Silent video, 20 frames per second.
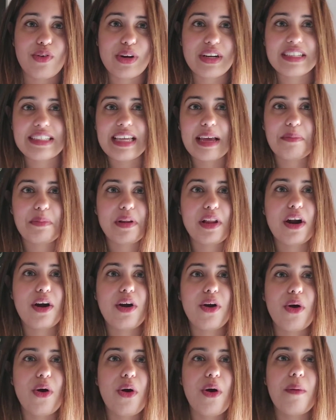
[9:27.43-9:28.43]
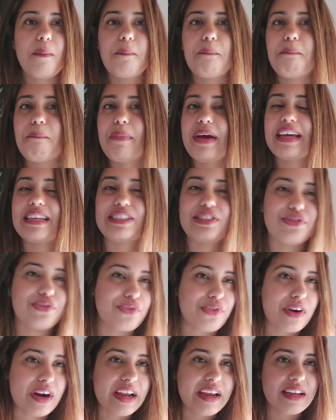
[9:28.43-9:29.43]
For example, our best
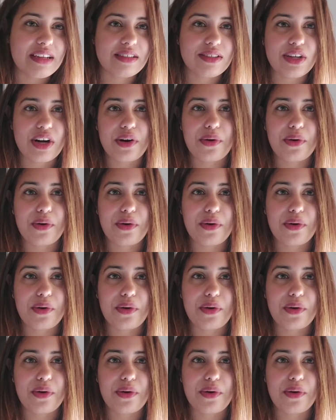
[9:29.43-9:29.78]
friends,